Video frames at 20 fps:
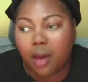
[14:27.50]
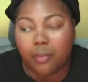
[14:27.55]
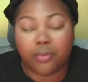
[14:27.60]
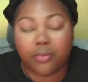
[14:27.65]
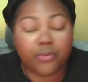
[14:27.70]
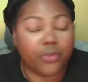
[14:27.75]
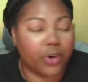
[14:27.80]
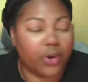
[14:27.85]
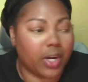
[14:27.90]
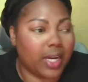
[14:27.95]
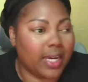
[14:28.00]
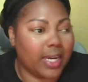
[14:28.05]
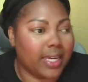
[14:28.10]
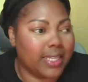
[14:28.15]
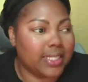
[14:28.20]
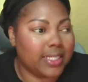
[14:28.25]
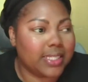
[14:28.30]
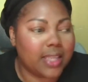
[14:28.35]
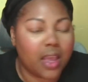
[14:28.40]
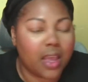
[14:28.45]
for
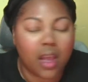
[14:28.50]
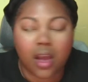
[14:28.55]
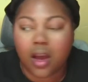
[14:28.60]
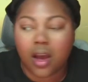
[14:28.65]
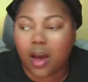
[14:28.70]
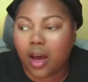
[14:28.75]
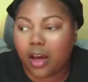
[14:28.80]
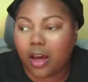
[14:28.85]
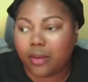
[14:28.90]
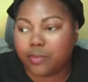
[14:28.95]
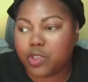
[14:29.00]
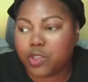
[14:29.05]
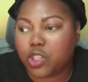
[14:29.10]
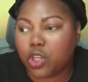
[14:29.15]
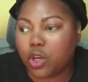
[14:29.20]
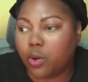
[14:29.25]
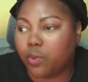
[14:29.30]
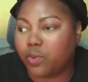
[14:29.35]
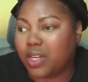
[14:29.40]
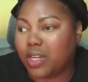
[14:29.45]
us.
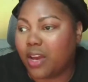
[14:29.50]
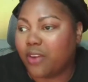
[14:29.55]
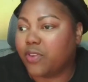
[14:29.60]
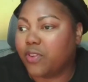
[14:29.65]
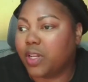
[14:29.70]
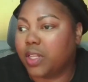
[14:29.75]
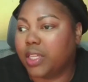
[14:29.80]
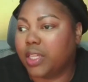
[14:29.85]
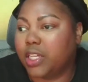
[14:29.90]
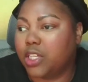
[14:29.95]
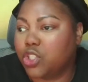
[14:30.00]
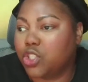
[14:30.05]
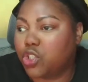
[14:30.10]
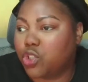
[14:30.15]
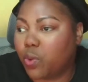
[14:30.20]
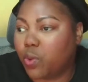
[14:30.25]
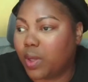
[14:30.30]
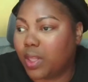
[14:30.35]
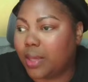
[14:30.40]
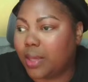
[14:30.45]
So definitely
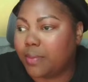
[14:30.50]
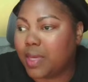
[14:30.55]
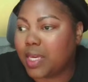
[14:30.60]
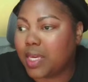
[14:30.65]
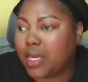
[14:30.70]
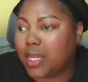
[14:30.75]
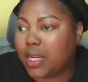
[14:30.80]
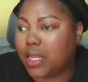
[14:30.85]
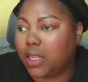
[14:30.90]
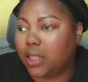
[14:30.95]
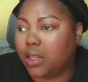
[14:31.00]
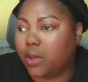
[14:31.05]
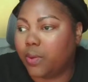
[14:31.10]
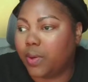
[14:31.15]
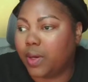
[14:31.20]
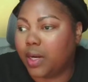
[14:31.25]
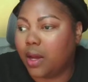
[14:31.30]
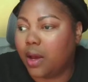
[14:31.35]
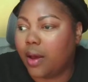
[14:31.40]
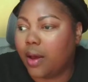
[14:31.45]
enjoy. Let me get it
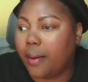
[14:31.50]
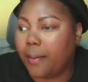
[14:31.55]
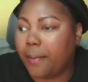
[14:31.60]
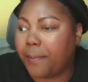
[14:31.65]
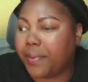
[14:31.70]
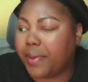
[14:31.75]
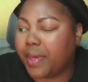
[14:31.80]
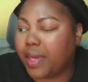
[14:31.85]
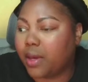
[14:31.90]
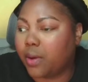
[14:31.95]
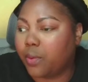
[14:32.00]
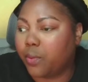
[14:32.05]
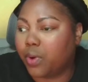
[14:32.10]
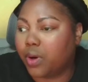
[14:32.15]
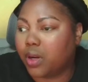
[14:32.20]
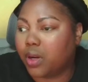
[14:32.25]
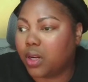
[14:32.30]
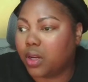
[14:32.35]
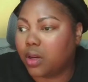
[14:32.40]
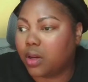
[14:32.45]
loaded up, and
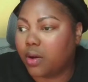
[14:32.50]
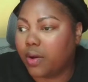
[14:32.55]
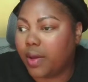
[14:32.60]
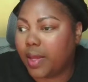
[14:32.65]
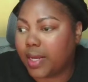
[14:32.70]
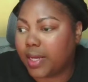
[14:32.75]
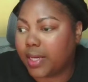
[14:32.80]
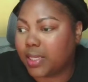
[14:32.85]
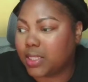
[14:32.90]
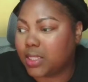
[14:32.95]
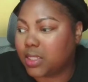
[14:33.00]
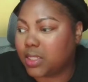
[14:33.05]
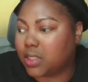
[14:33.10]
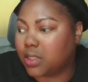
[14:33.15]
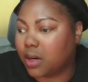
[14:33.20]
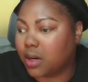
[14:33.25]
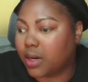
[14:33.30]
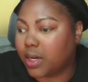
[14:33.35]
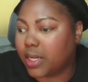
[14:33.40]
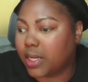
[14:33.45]
we're going to go ahead and get
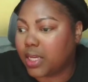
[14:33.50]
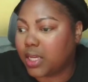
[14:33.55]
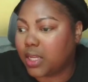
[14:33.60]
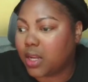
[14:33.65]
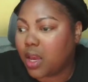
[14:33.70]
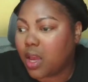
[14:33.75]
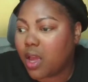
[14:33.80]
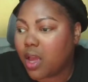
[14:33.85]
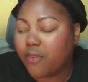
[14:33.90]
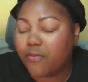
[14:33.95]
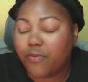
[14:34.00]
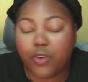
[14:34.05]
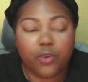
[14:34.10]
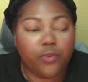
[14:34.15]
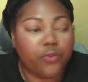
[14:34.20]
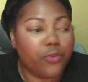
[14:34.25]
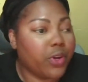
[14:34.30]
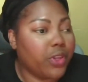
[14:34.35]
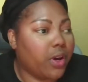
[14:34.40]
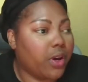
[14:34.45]
started. Feel
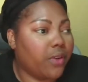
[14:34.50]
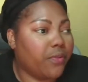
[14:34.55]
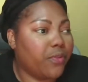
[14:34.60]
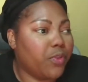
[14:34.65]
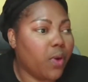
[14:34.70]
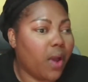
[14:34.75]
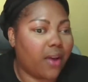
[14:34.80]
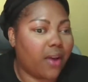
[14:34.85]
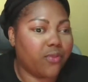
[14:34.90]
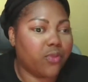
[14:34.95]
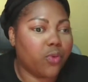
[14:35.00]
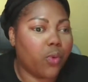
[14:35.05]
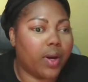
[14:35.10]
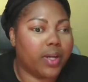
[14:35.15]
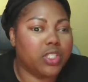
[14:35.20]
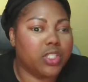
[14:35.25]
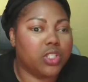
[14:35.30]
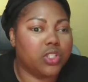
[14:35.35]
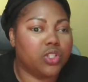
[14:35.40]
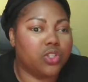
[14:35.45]
free, though, if you have
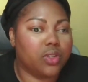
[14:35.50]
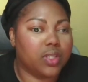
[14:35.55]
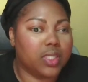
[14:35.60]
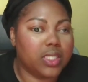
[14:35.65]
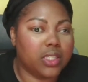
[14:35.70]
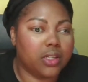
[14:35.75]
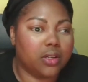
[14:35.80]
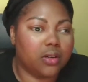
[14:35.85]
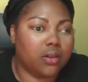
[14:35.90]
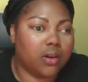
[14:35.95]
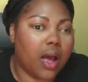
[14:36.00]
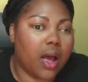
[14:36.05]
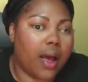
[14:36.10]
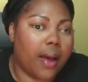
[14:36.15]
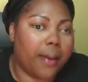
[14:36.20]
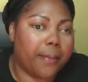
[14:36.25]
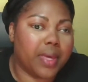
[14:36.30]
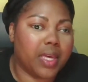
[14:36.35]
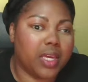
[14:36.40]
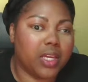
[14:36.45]
questions, you can still
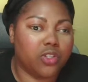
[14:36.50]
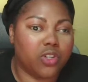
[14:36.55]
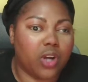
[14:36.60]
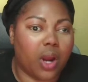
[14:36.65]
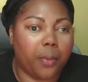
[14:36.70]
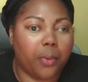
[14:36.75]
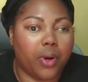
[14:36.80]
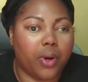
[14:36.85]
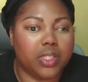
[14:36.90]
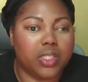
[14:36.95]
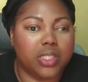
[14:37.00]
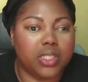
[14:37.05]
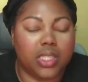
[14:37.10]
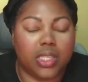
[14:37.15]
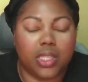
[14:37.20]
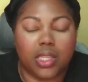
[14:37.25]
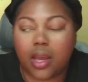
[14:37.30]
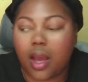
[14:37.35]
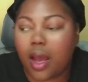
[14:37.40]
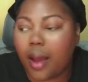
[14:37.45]
comment and drop questions
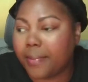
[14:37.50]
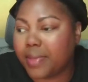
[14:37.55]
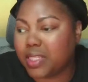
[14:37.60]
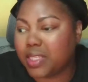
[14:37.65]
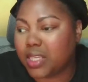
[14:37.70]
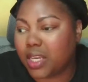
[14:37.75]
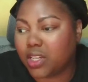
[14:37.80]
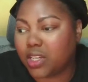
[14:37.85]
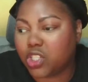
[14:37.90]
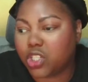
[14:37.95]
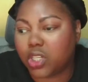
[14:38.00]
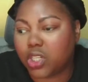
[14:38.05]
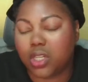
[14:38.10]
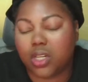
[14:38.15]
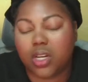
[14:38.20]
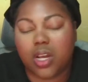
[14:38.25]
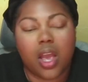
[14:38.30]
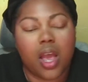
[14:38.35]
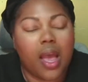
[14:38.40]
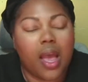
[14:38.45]
in the comment section.